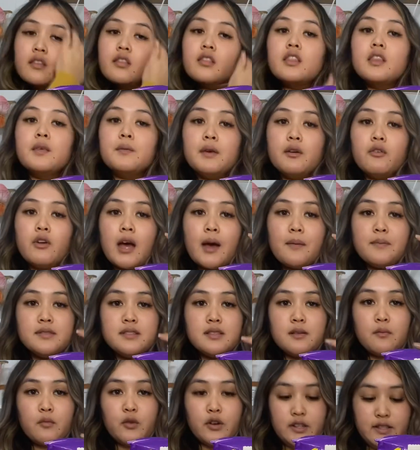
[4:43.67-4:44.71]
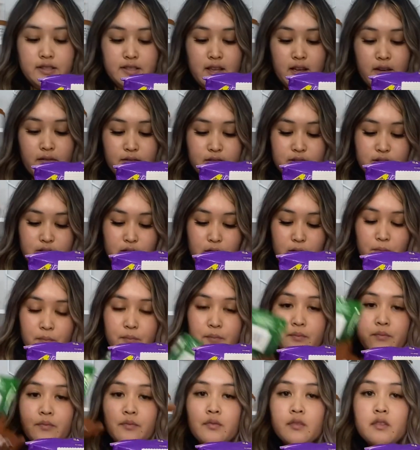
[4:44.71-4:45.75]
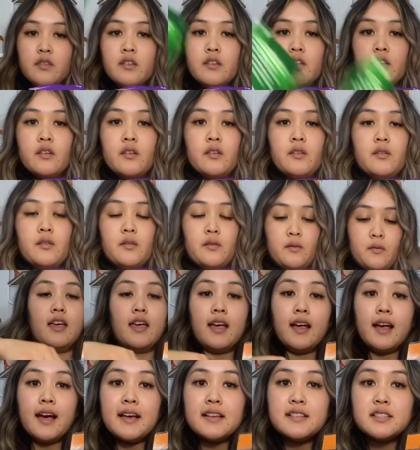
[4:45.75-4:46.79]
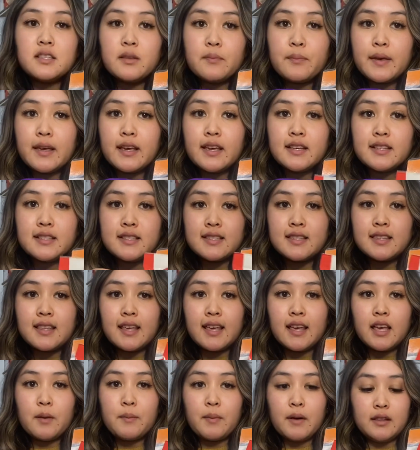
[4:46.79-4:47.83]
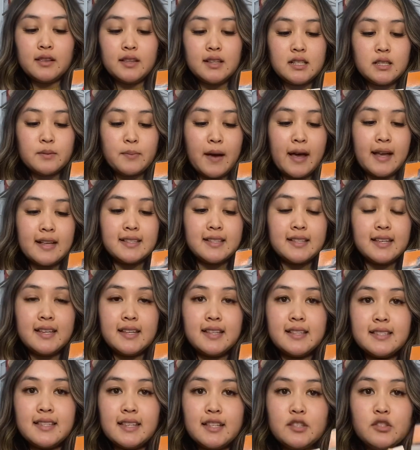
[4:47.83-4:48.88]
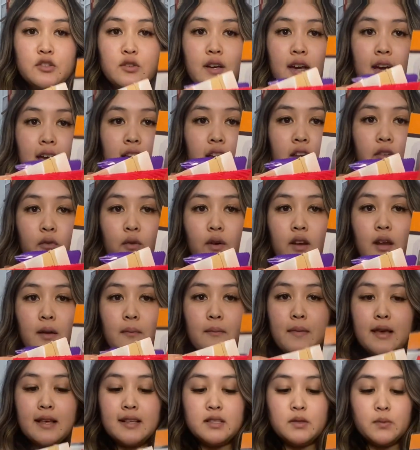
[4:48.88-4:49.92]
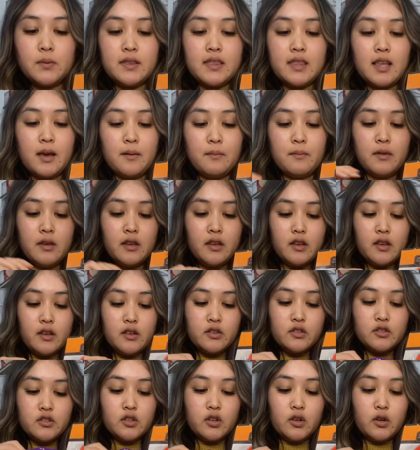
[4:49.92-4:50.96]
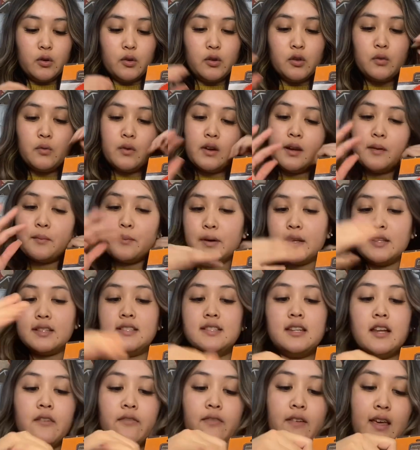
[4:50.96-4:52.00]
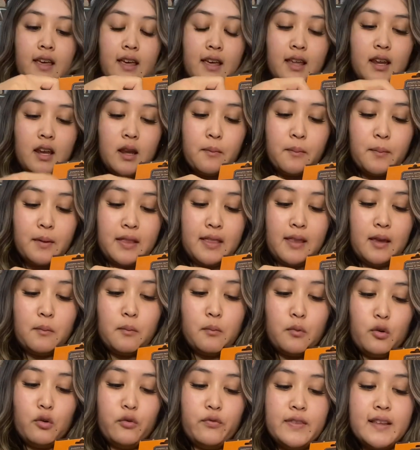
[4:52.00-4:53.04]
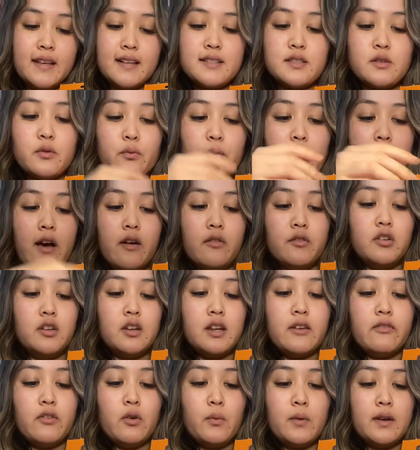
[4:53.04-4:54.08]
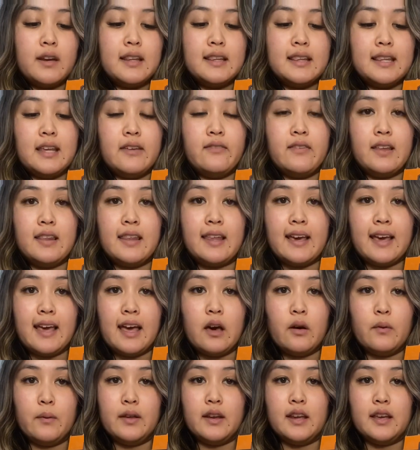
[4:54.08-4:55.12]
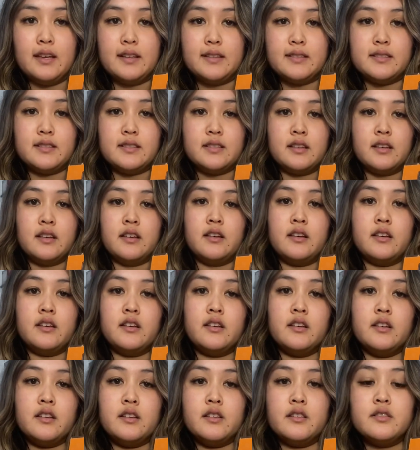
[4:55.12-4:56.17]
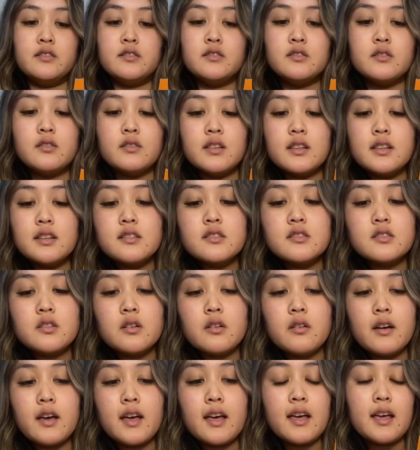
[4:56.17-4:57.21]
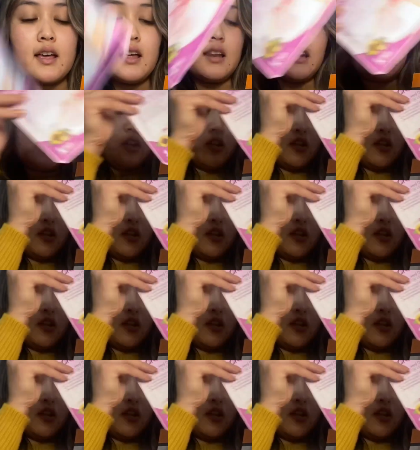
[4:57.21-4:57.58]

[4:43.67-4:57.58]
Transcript: let me grab some more stuff. So, and guys, the biggest thing about these baskets is you kind of want to mess with them. So you want to put stuff in, but then move things around. You never want to leave it like how it is. So let's go ahead and